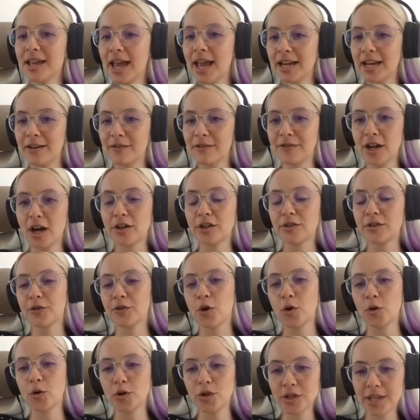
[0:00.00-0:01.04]
And if not, of
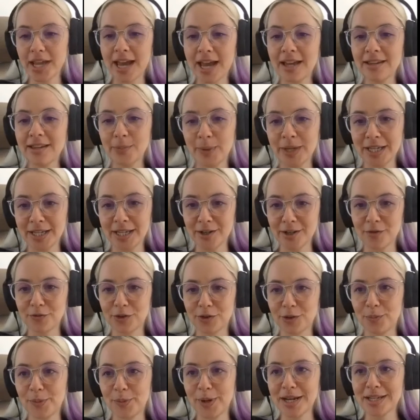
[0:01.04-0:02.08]
course, at the beginning of
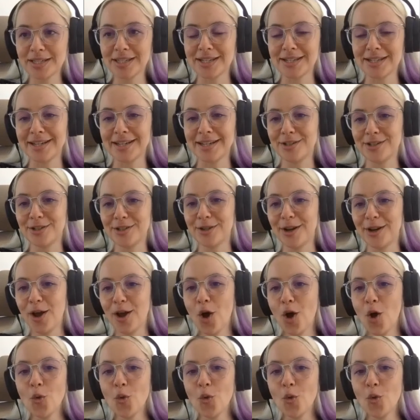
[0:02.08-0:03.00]
our presentation,